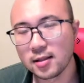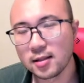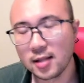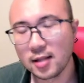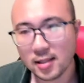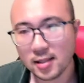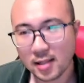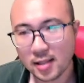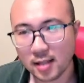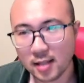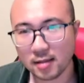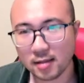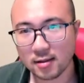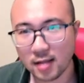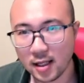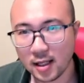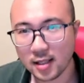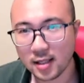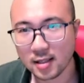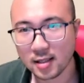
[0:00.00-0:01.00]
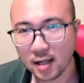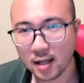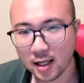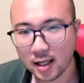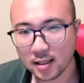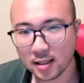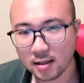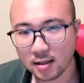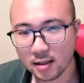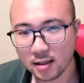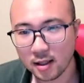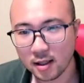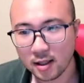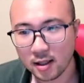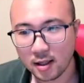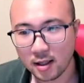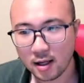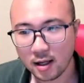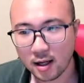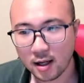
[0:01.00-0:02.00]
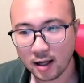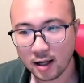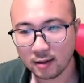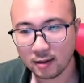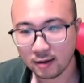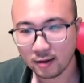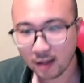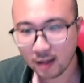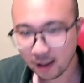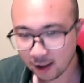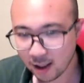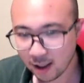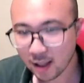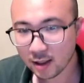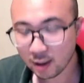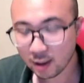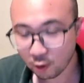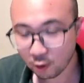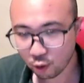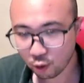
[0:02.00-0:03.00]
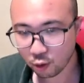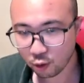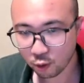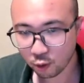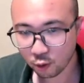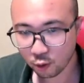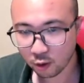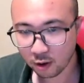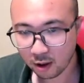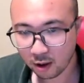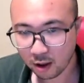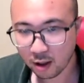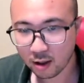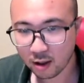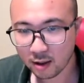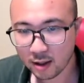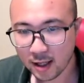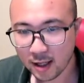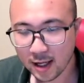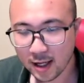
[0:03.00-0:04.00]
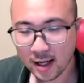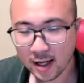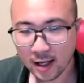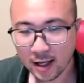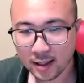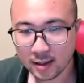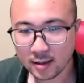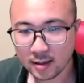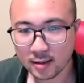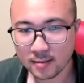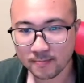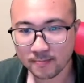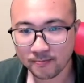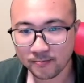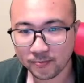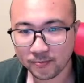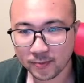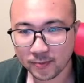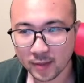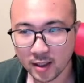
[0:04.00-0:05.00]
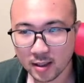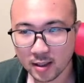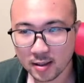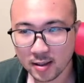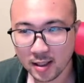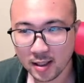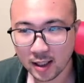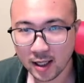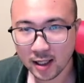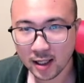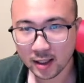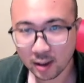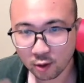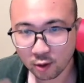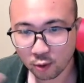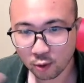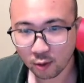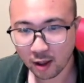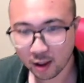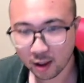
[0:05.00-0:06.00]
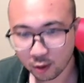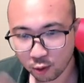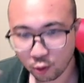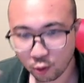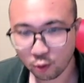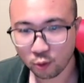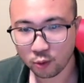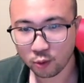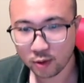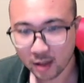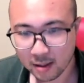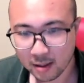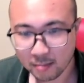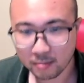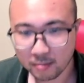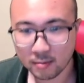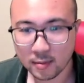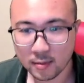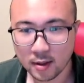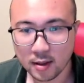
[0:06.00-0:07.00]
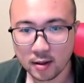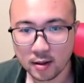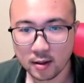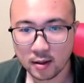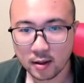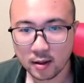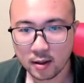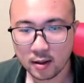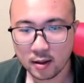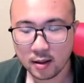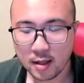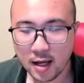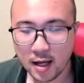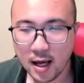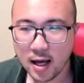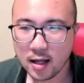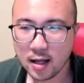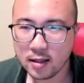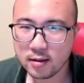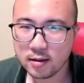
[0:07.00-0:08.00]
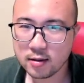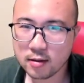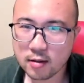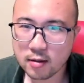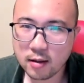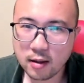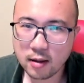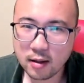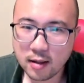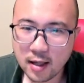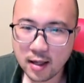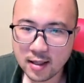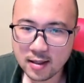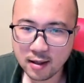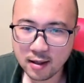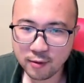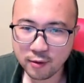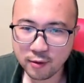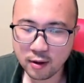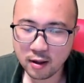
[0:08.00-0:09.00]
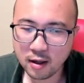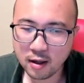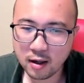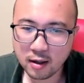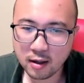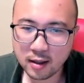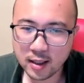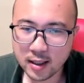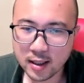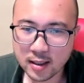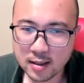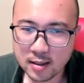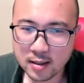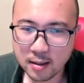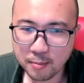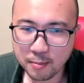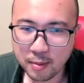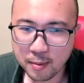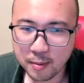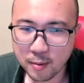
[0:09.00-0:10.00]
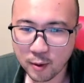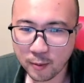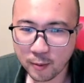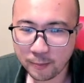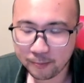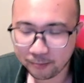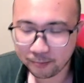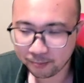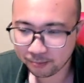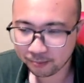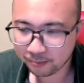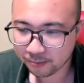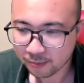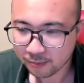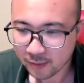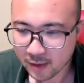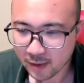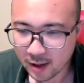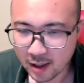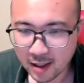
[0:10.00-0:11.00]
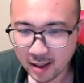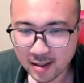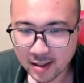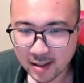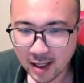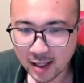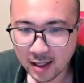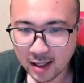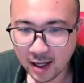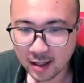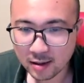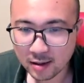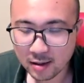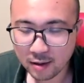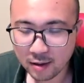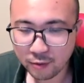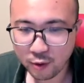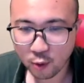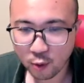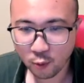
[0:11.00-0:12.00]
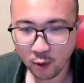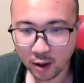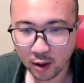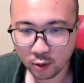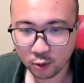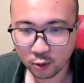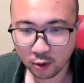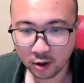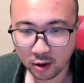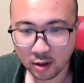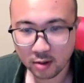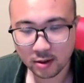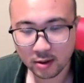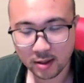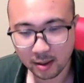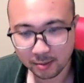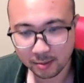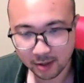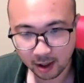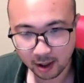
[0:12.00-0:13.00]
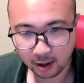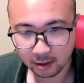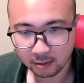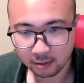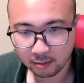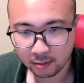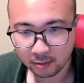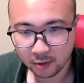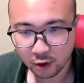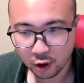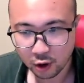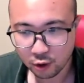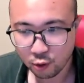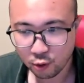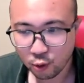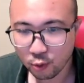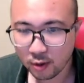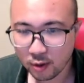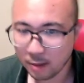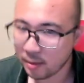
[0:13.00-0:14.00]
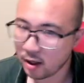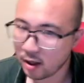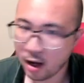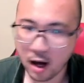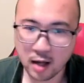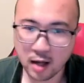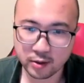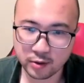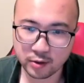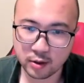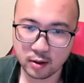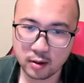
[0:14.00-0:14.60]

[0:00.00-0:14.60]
these are the things that I think I need to learn, and I think I need to like do them. And I think for learning, some people said that if you want to learn something, just do them a lot.